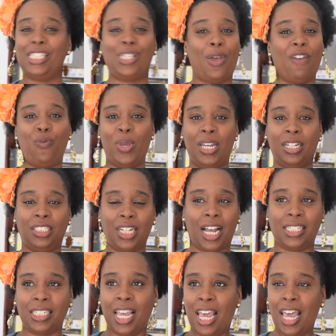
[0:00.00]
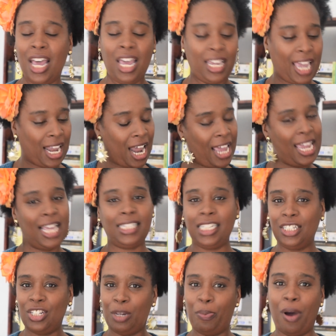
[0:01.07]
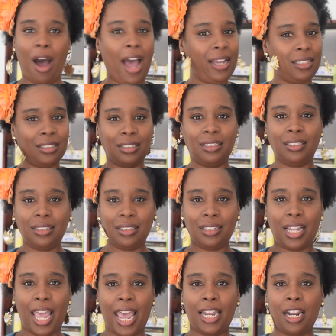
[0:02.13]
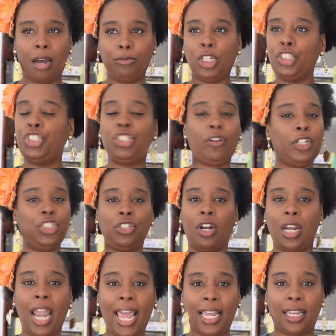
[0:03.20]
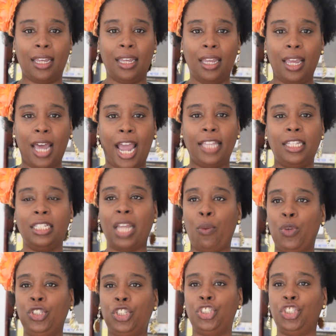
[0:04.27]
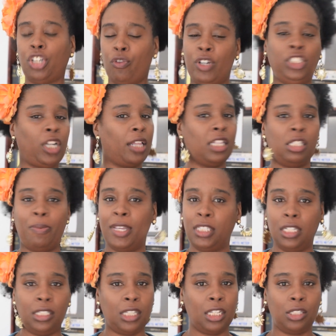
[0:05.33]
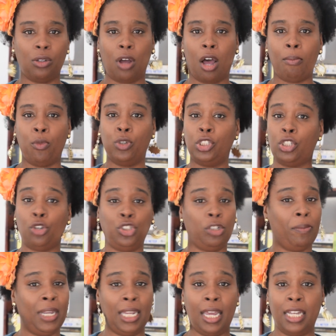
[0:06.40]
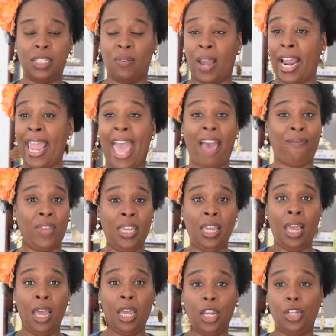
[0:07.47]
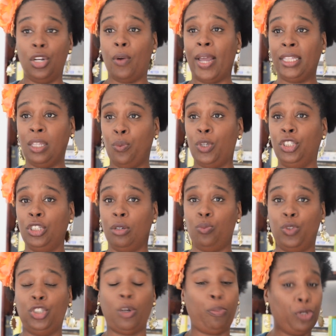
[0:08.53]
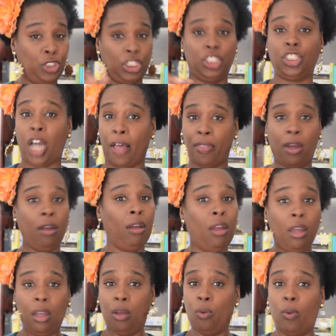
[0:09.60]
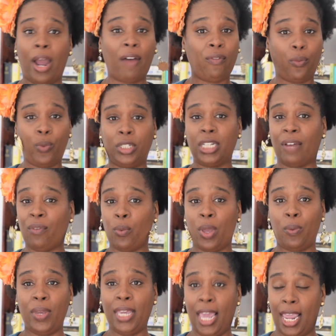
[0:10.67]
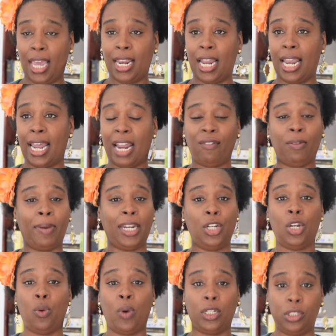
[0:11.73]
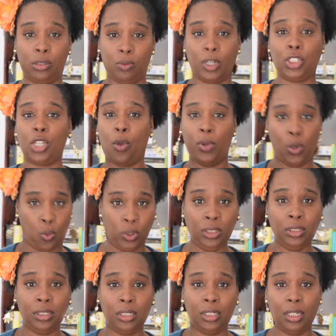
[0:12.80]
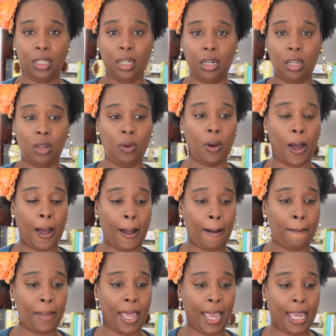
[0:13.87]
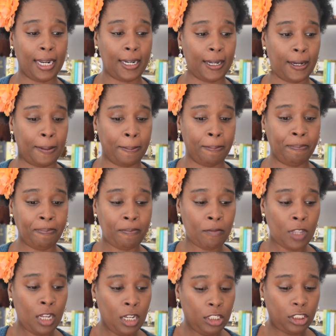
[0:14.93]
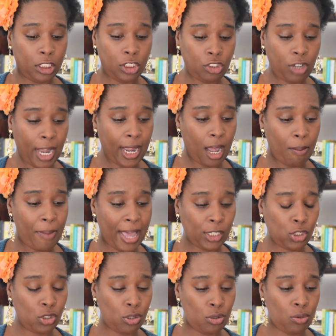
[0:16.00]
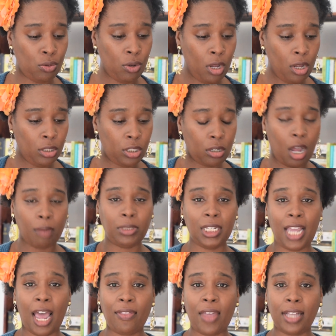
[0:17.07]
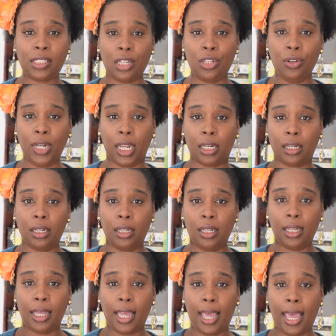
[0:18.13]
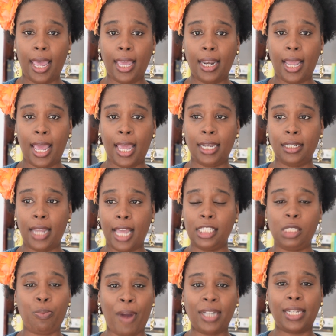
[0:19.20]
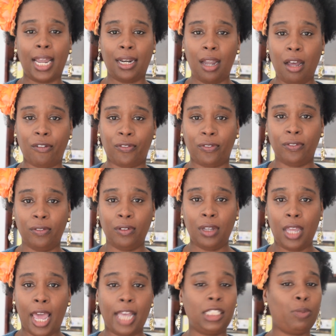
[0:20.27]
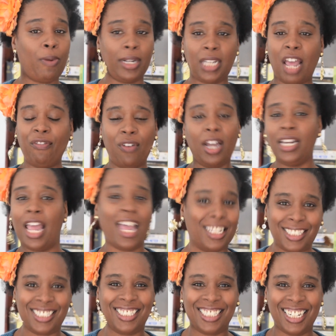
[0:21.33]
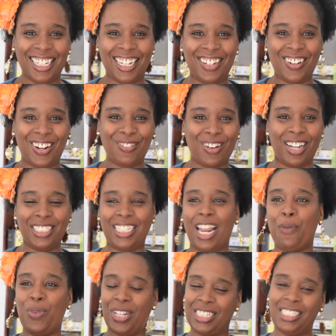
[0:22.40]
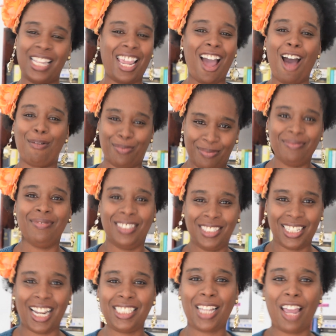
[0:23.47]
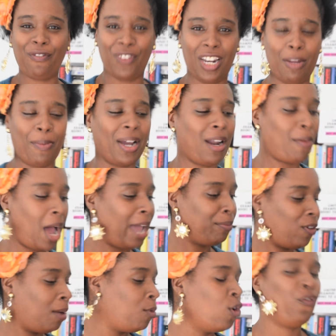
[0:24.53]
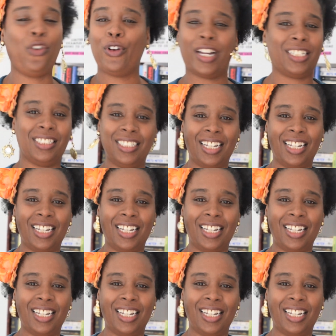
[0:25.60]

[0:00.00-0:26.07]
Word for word: So if we could just get our hands into the pot and um, just share and share alike. I think that we should show each other's businesses on, on social media. It's very heavy you know, I think we should, we should push each other, grab the job we can, and let everybody know what's, what's going on, you know, um, and um, just try our best to, to come together as a unit and, and, and spread that love and spread that finance, you know, around so that we can stay up. So that's how I feel about it. I'm, I'm all for it.